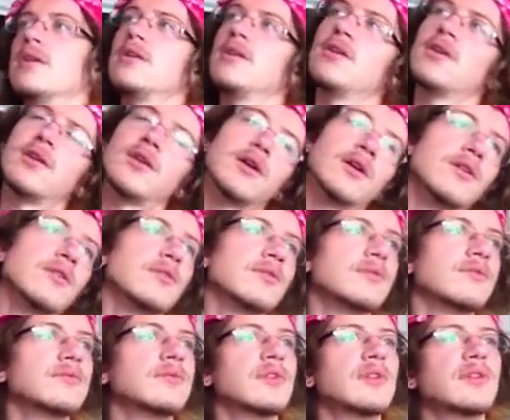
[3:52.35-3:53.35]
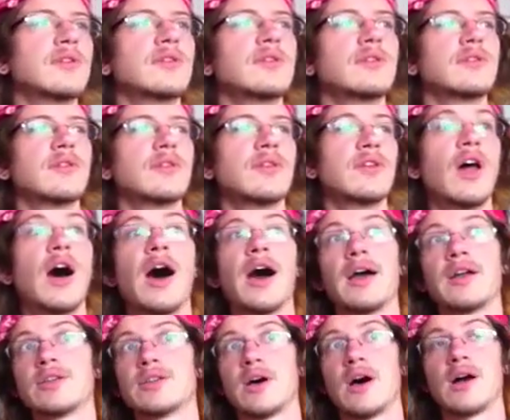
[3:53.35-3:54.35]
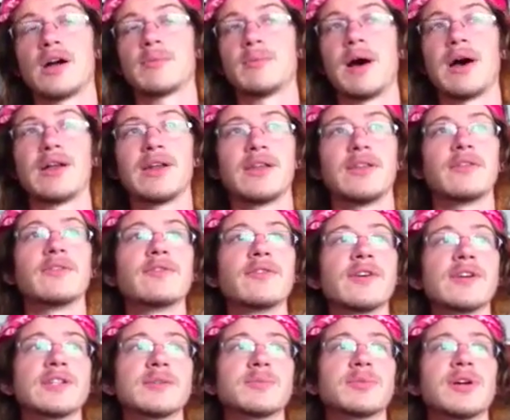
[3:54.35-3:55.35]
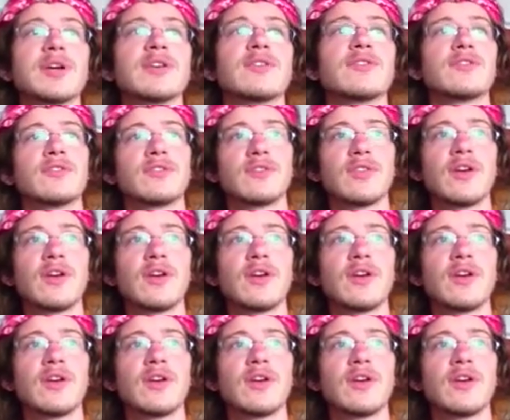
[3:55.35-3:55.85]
you know, not talk about it in the first place.